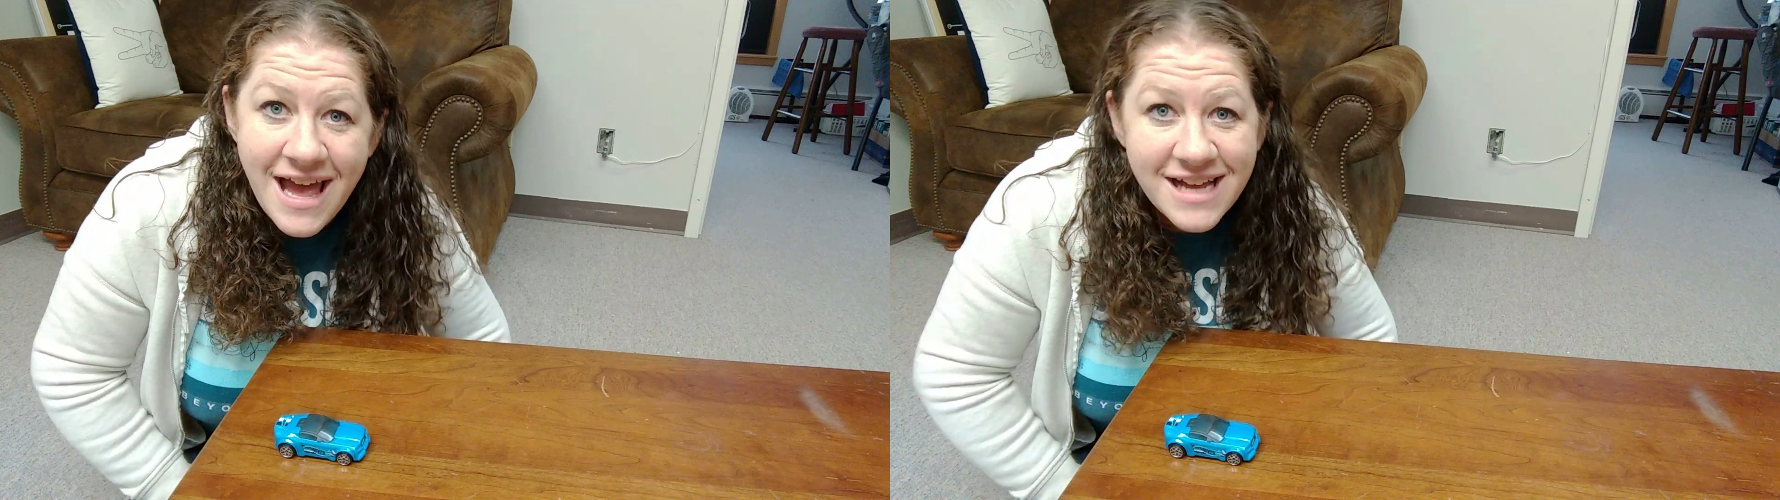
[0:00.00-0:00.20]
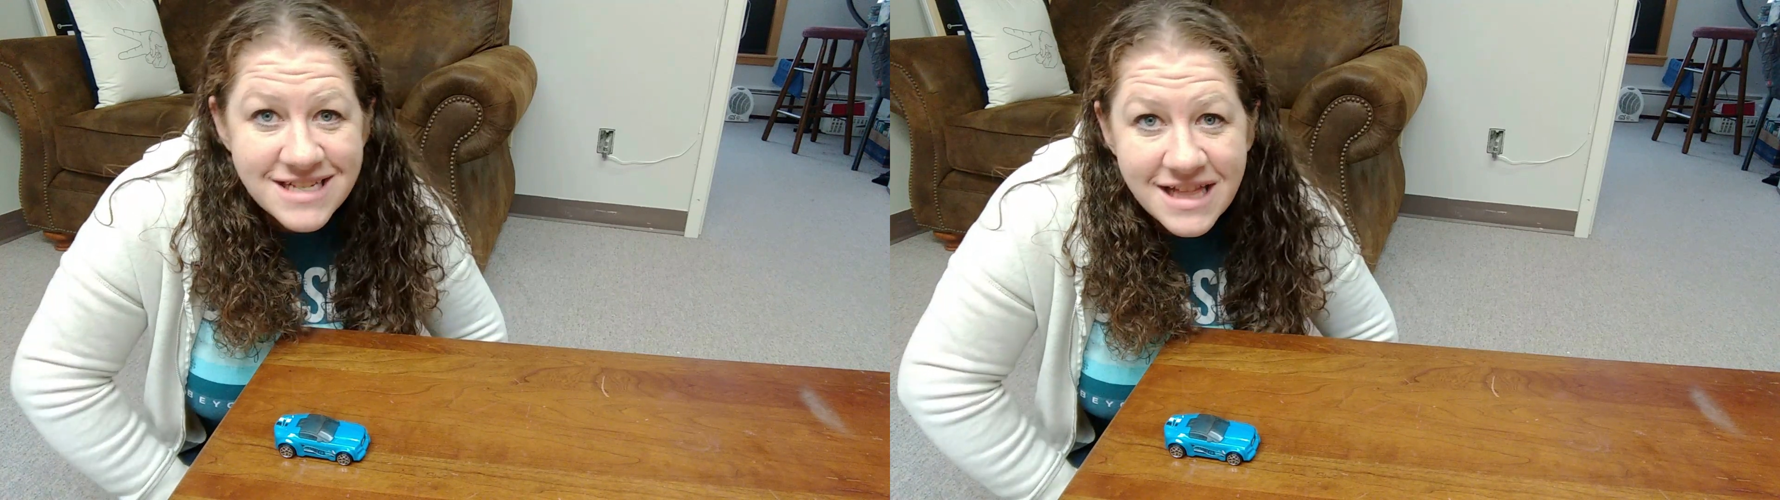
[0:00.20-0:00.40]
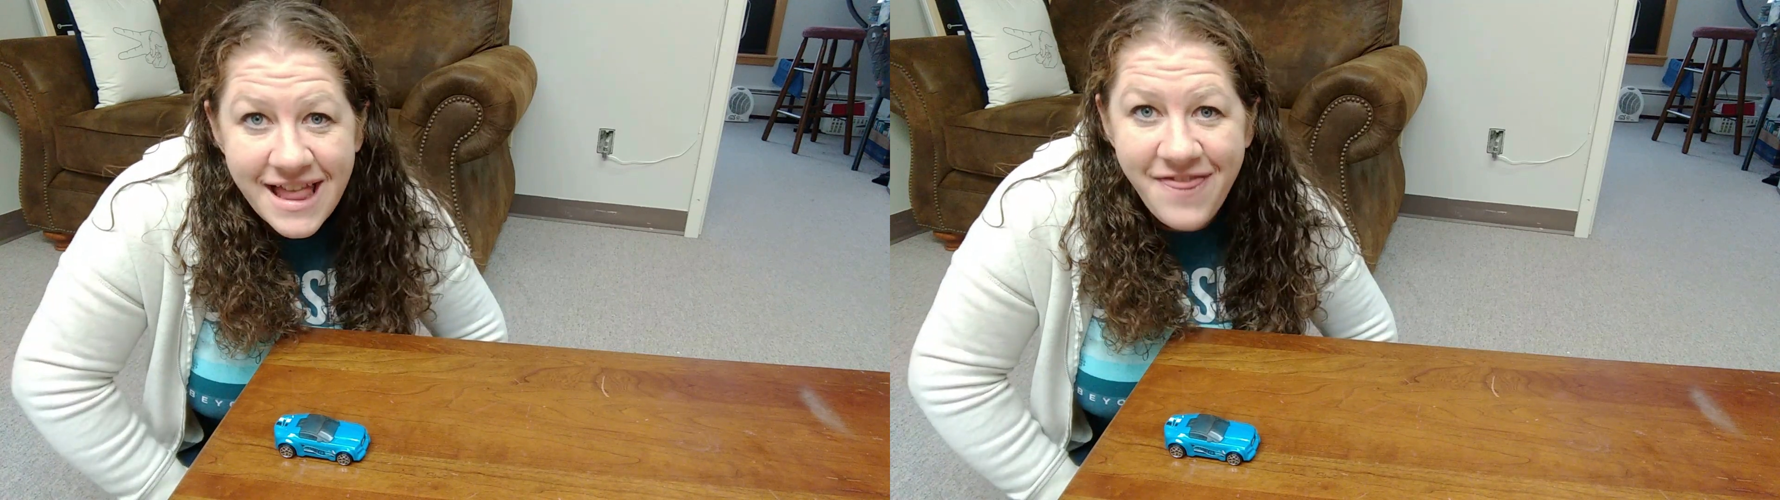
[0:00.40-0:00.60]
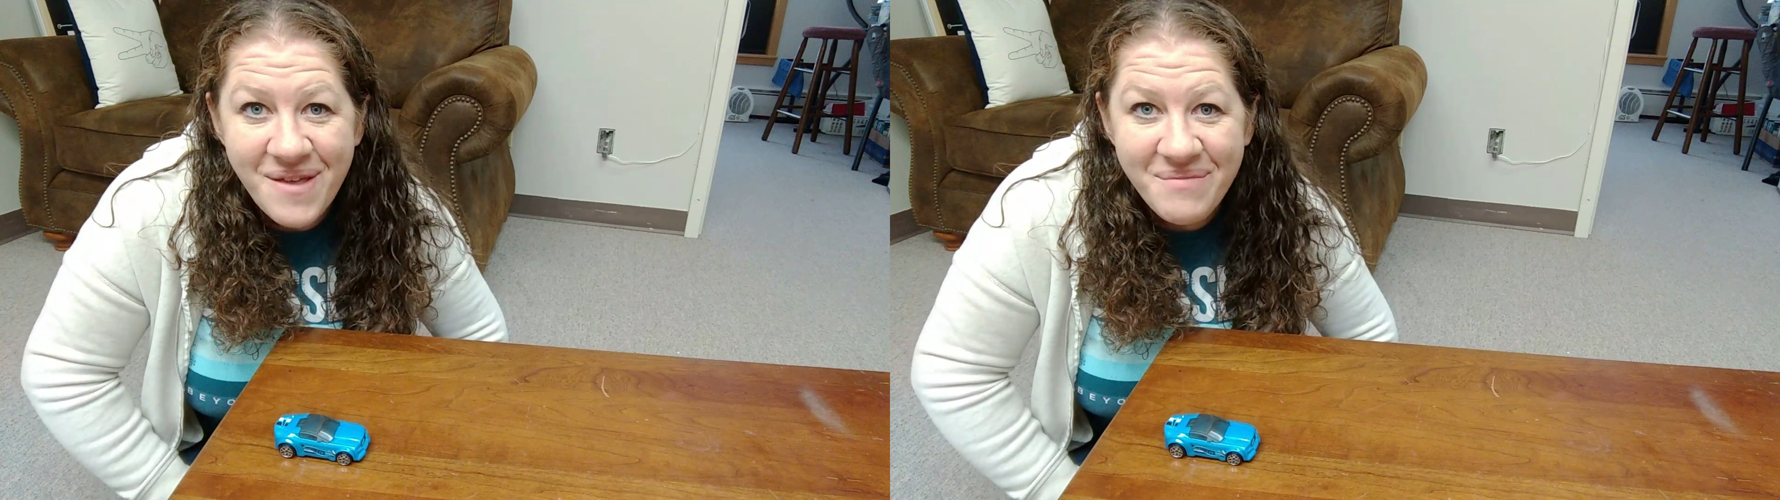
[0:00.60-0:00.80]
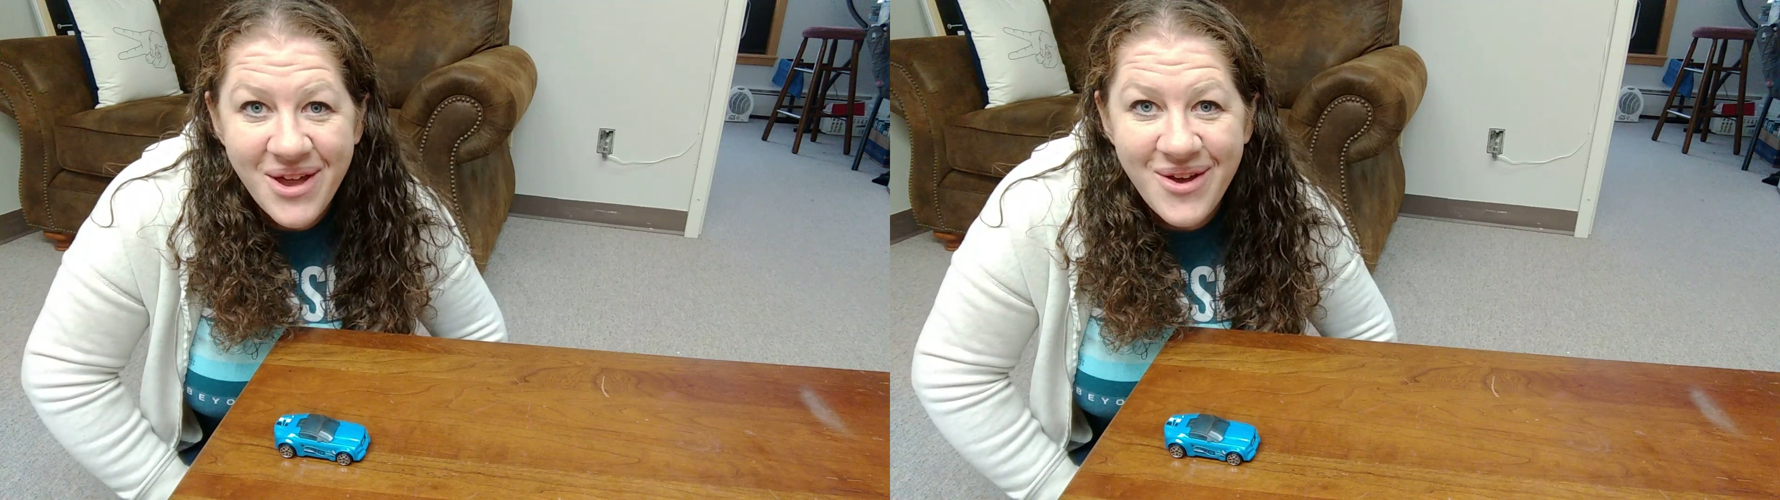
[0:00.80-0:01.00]
and to let
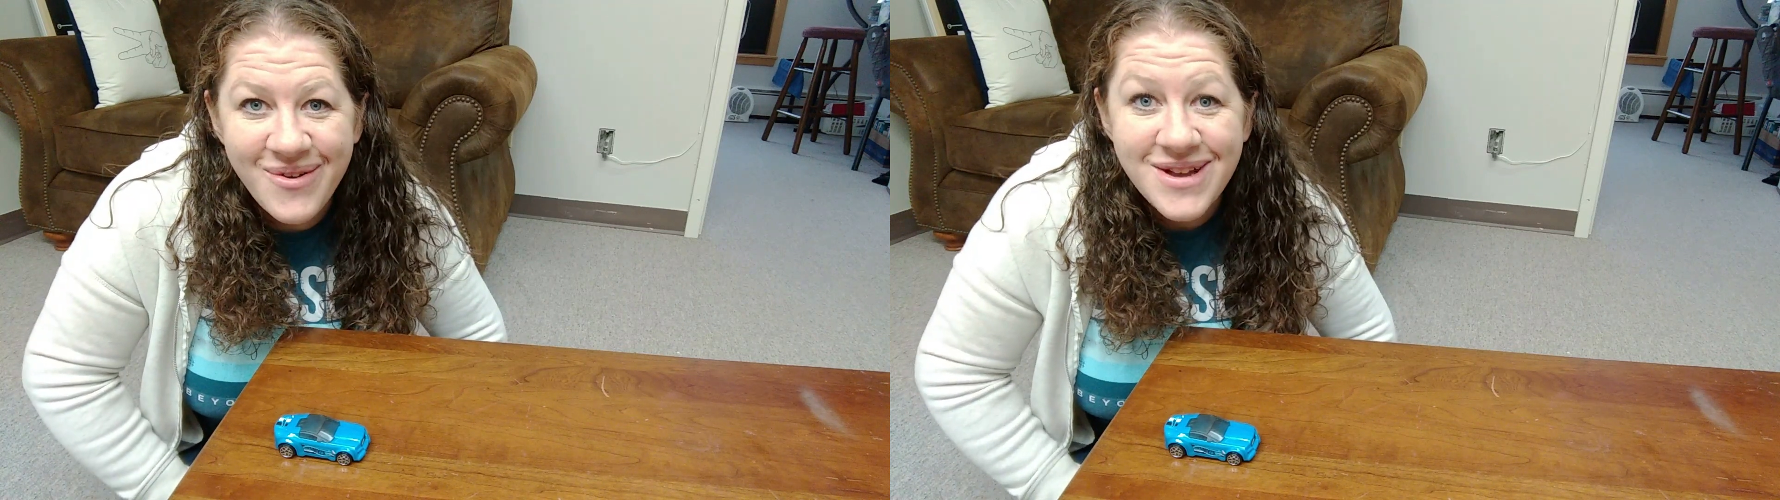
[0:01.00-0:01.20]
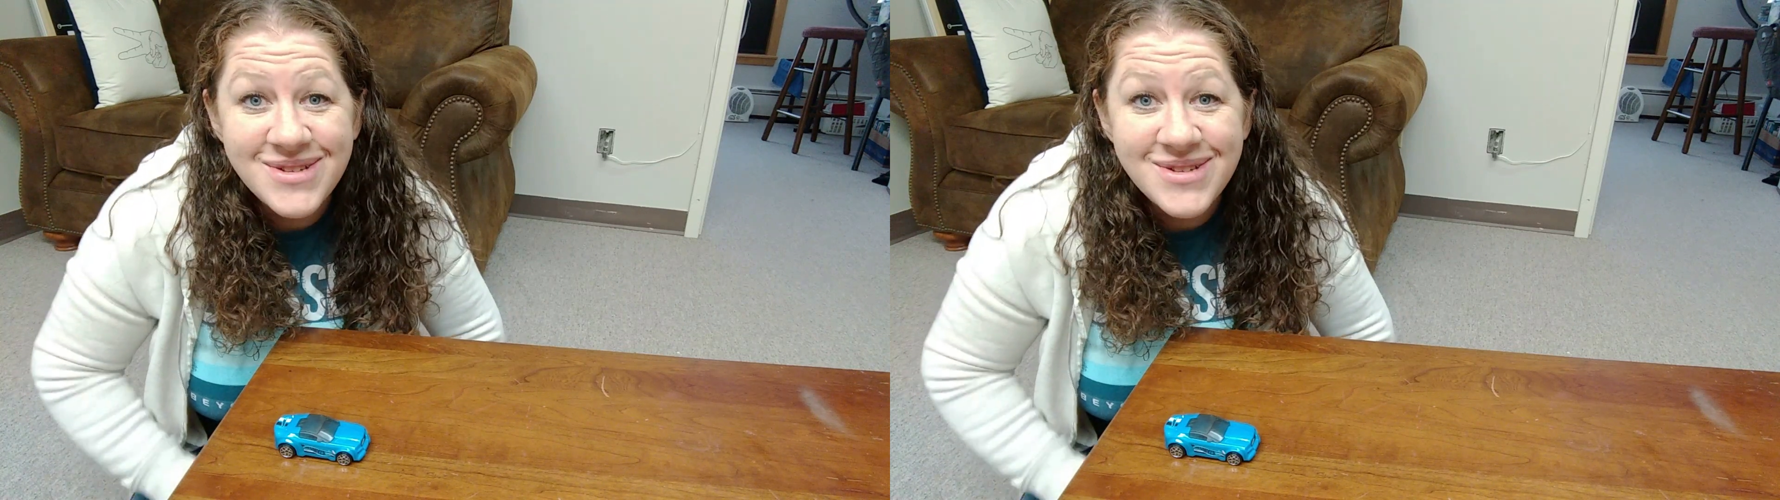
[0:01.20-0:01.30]
them go